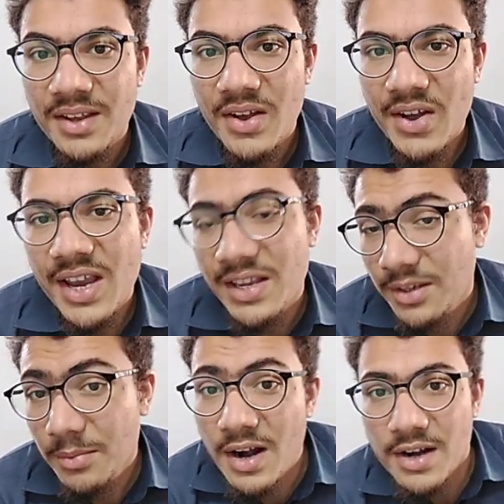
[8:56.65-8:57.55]
Okay,
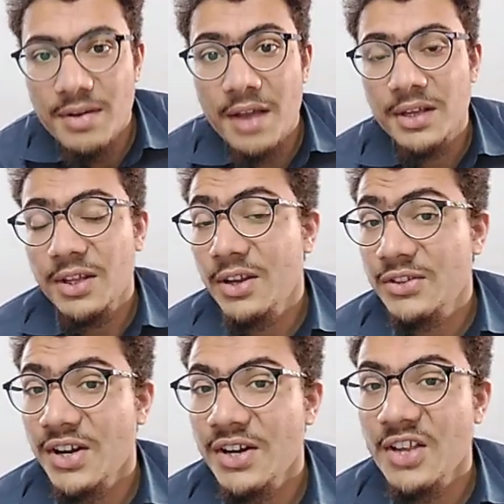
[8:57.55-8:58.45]
similarly we have another
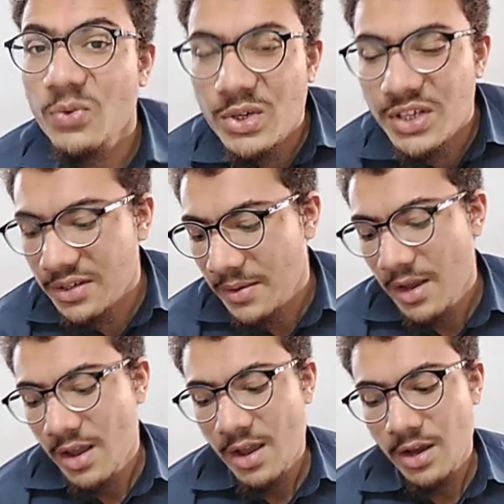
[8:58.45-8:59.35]
sentence, which is:
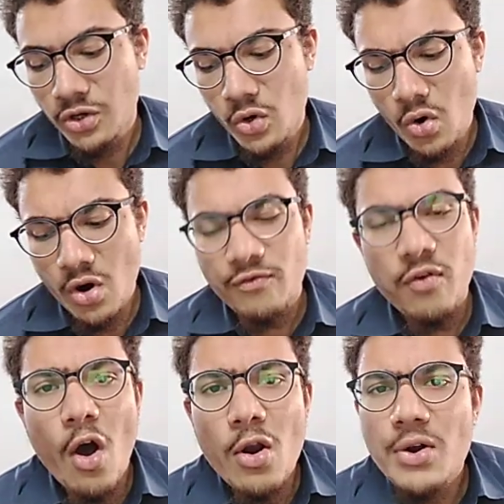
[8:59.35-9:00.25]
you could
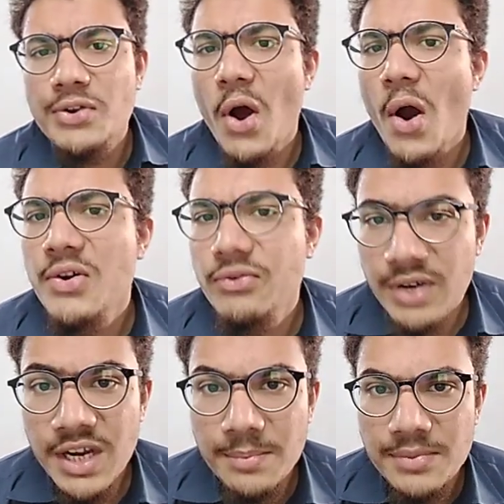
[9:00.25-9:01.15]
follow your
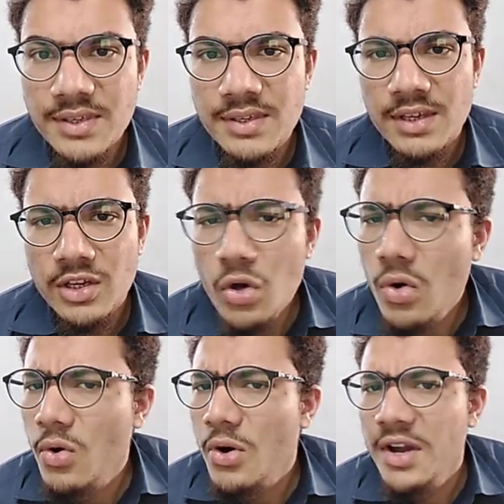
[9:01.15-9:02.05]
dreams. You
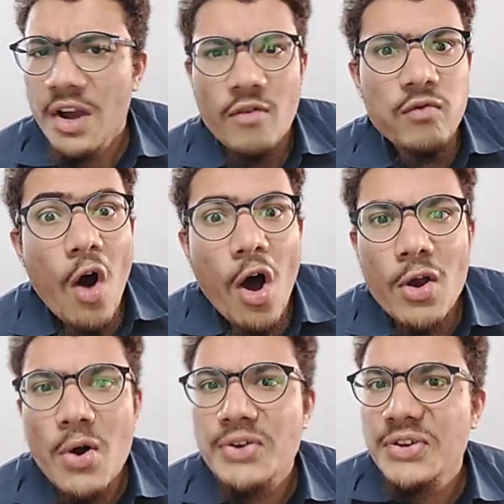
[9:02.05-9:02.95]
could
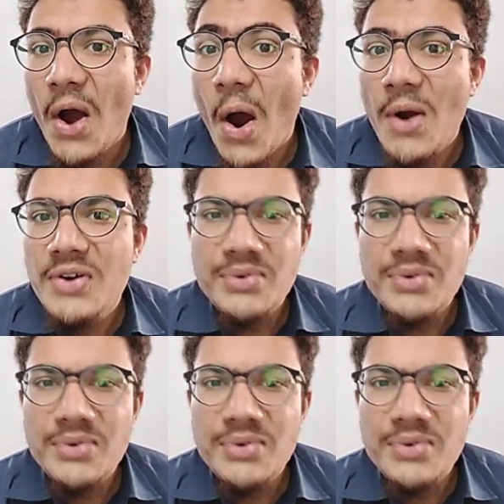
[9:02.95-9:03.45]
follow your